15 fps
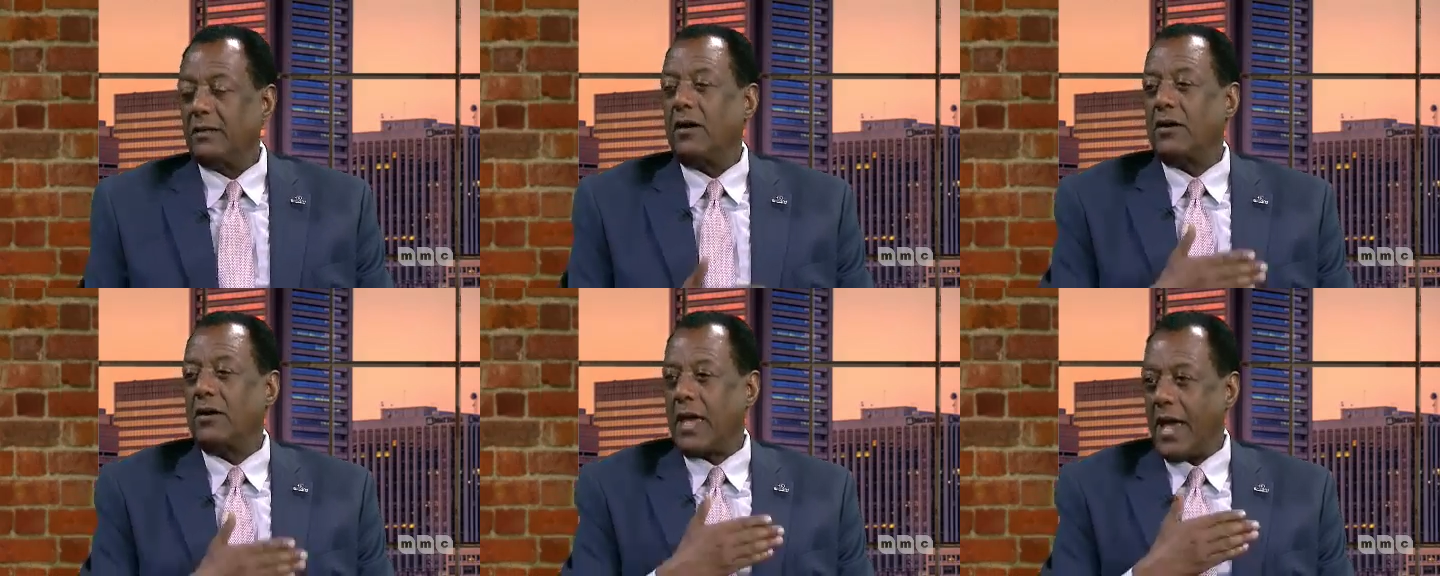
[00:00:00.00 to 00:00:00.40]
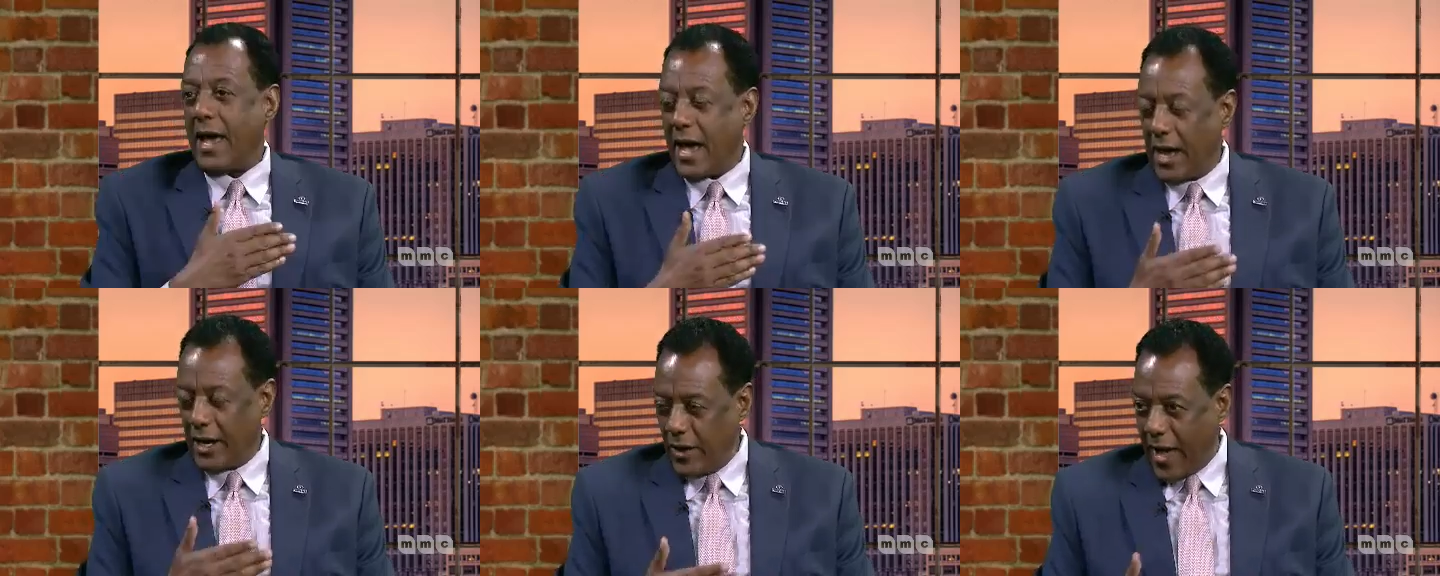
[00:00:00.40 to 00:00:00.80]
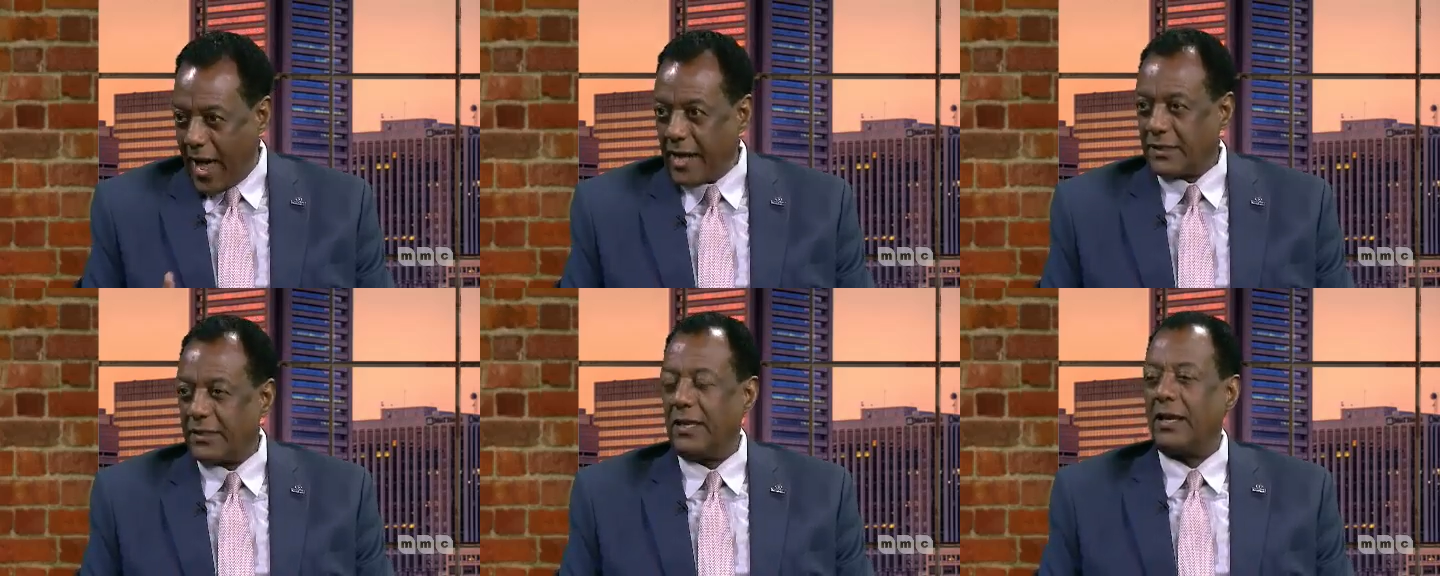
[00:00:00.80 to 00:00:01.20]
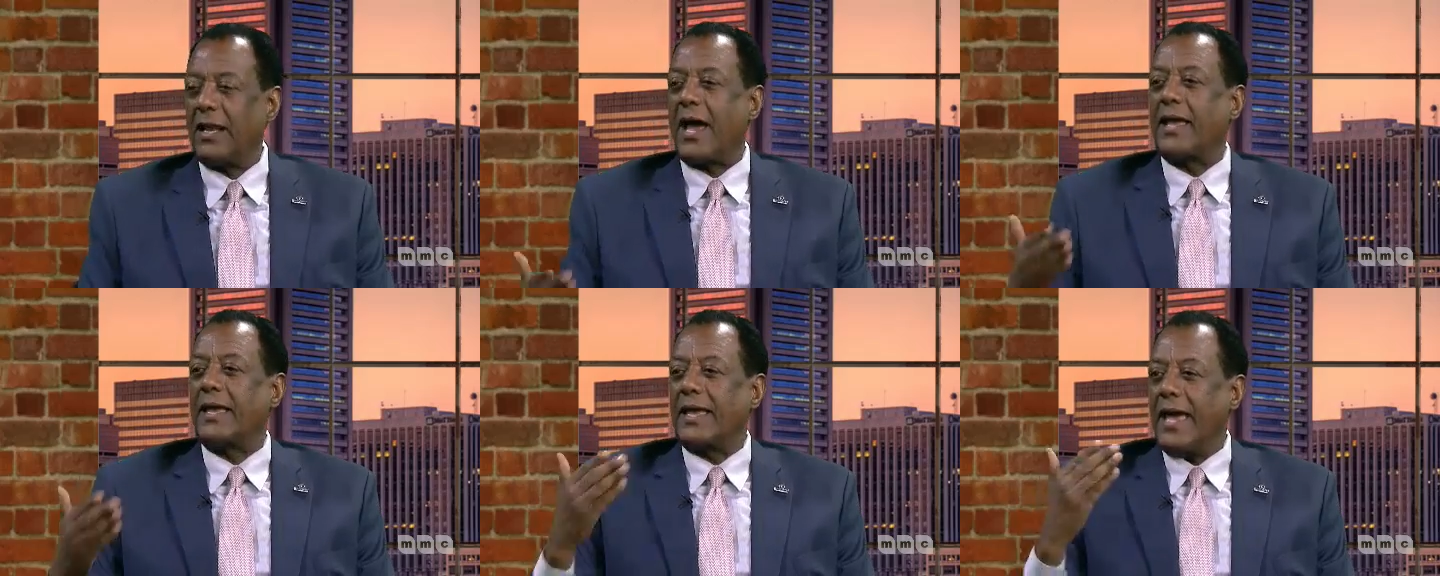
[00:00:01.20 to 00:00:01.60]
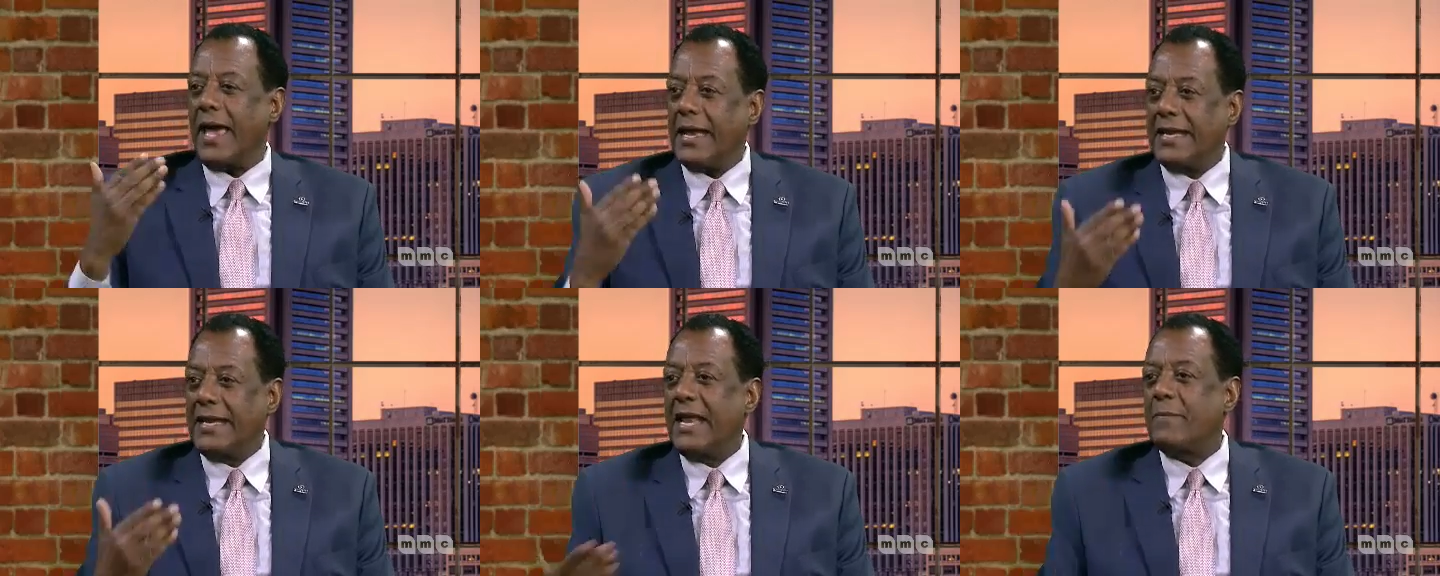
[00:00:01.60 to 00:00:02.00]
Okay. Are you acting like a
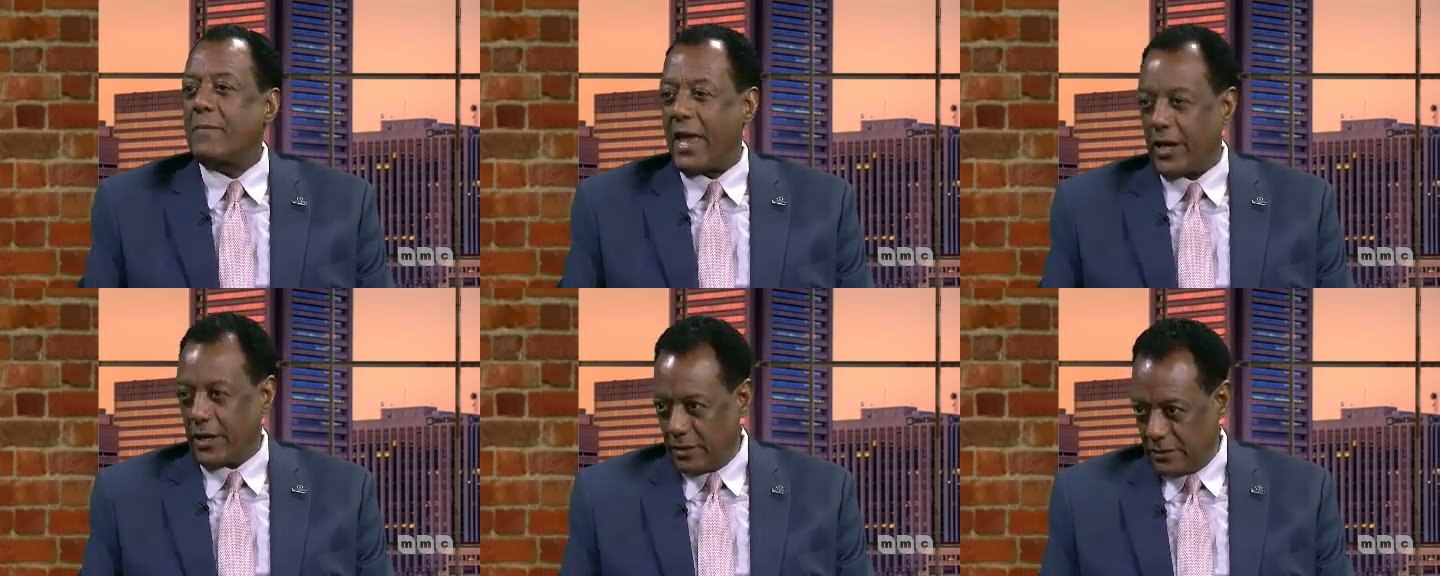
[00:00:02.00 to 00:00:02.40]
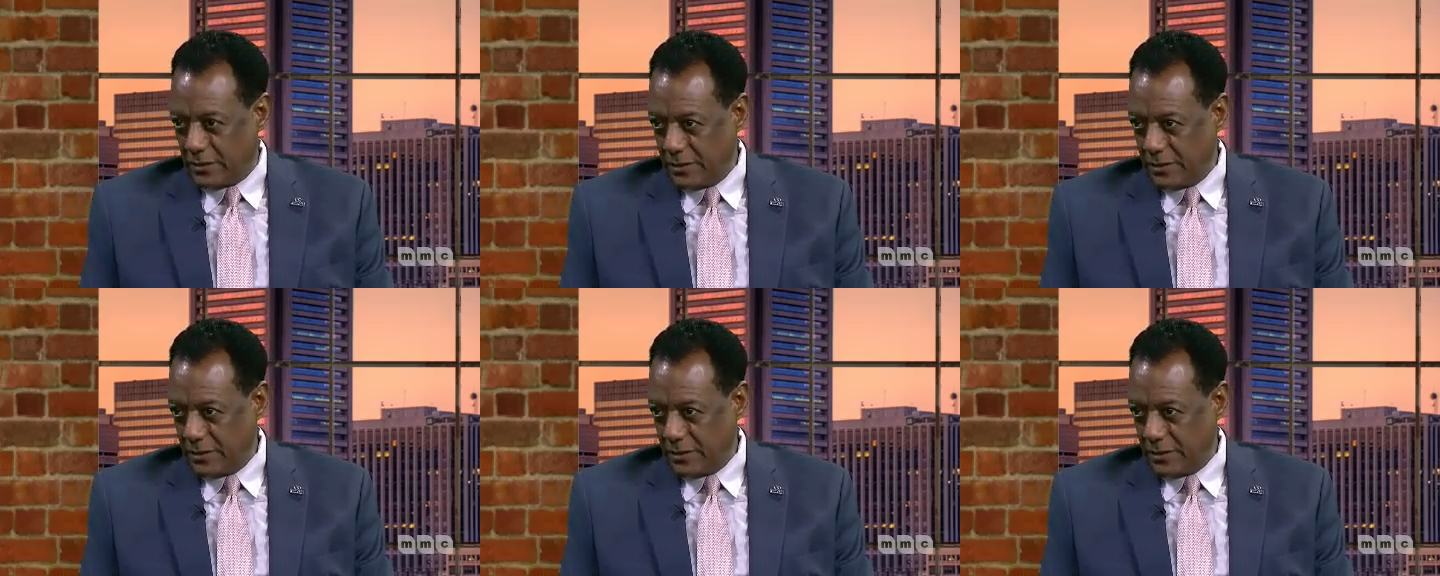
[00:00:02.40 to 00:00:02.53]
deal maker?